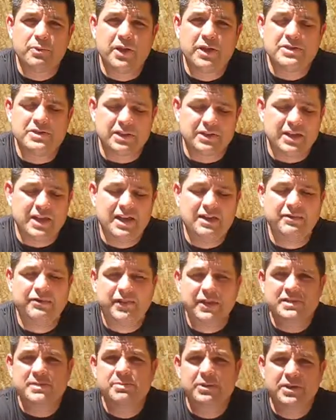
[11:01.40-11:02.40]
project, and
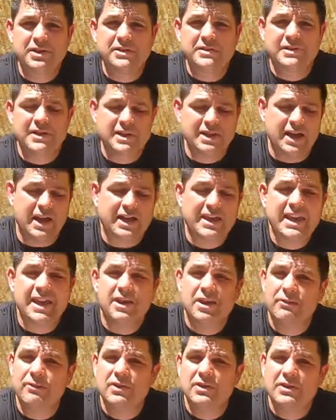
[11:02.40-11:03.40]
flexibility is key. I can't
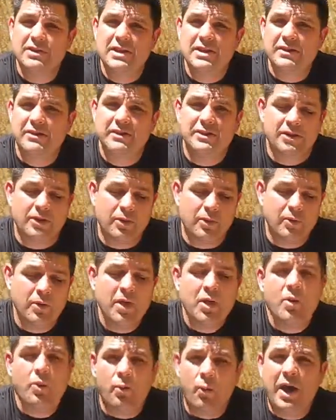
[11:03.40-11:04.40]
give you,
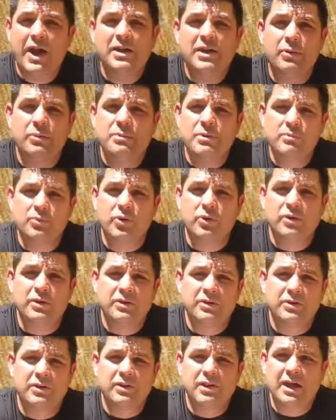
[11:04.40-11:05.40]
why that would be
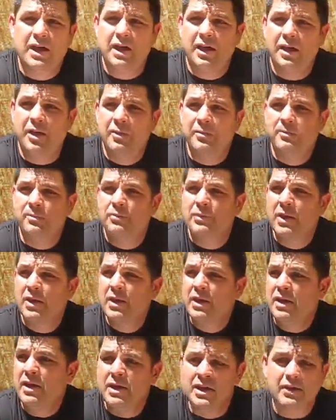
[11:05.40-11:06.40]
important
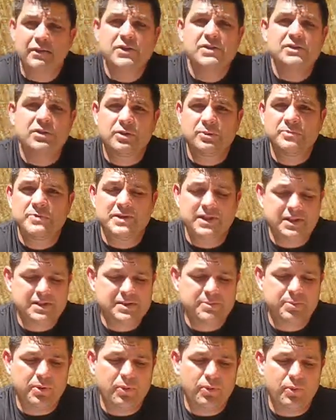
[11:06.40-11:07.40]
in every circumstance,
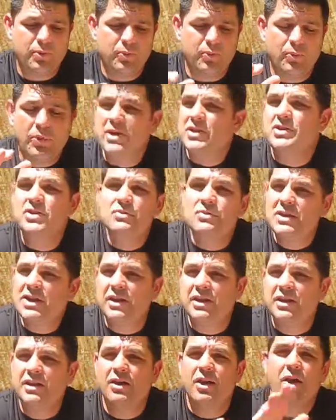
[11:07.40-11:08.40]
but when you
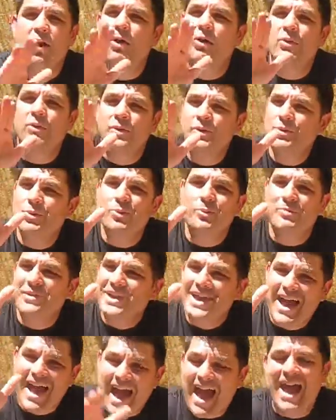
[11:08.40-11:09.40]
need it, you will be
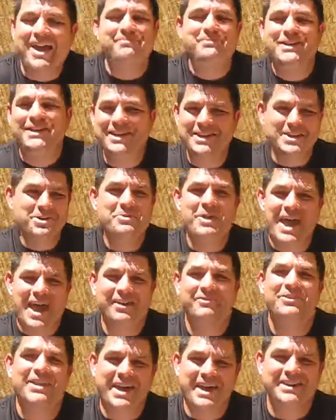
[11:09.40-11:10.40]
happy that you
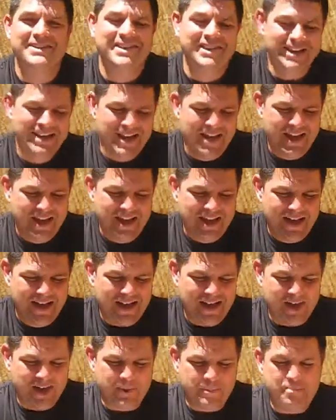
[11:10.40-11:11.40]
have that.
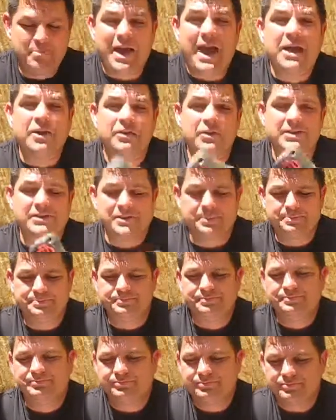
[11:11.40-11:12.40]
Batteries.
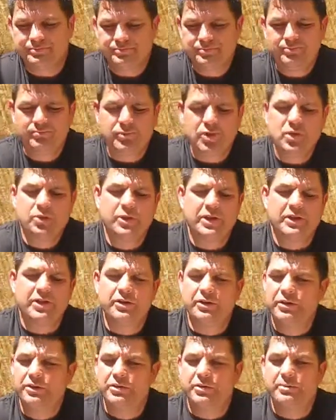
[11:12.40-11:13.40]
Quickly
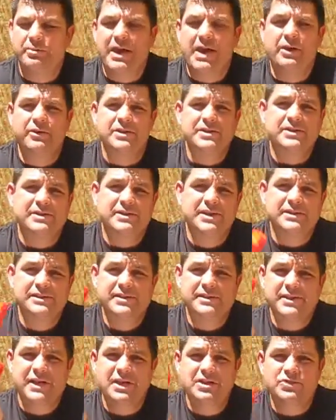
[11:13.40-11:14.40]
go through the batteries. This
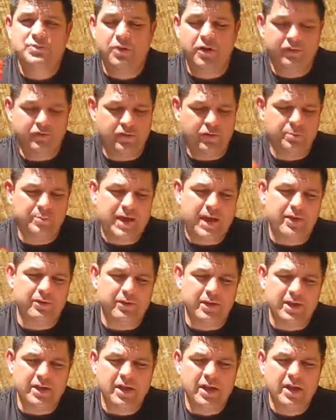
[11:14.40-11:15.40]
is a 12-volt
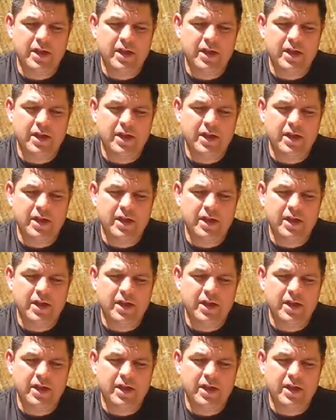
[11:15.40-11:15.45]
battery.